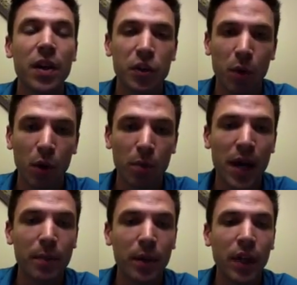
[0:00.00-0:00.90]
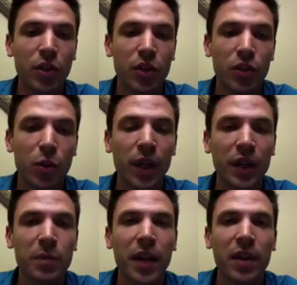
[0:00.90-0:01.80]
a smaller population. So we'd
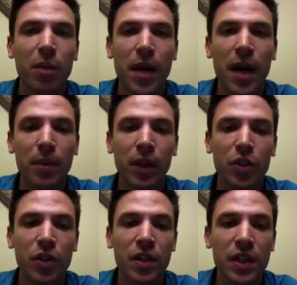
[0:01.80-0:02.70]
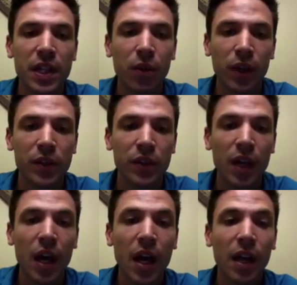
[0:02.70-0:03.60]
expect their population to decrease.
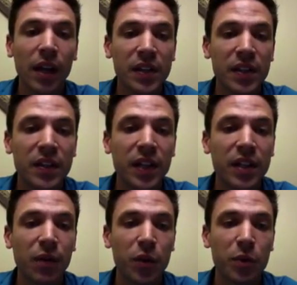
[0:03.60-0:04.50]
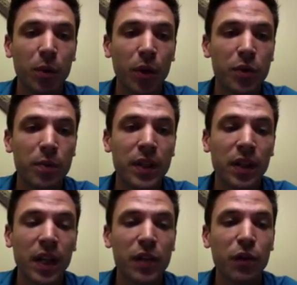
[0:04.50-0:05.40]
Less insectivorous birds means
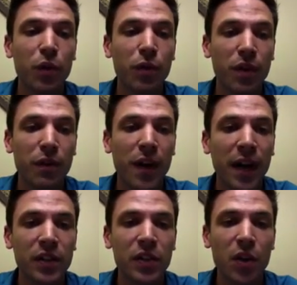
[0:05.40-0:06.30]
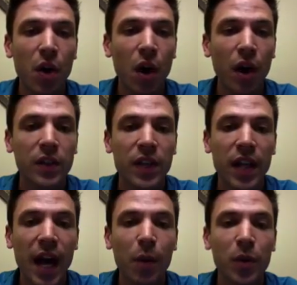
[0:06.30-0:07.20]
less food for the foxes, the hawks, the
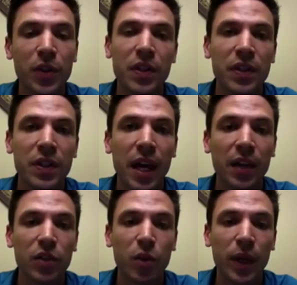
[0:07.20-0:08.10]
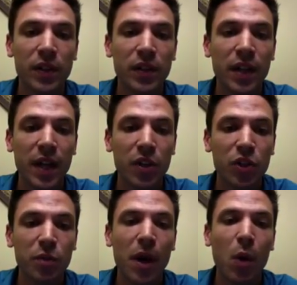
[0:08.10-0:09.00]
owls, and the snakes. So we can see that
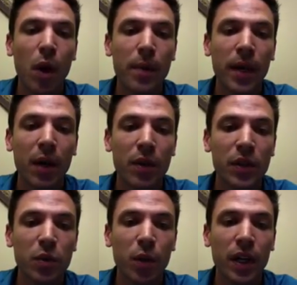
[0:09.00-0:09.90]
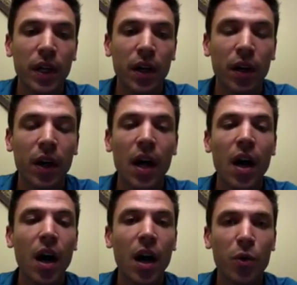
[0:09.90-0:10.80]
just by wiping out this one here,
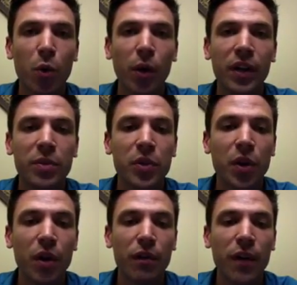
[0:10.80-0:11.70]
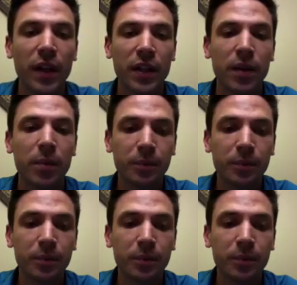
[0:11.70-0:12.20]
other organisms are affected.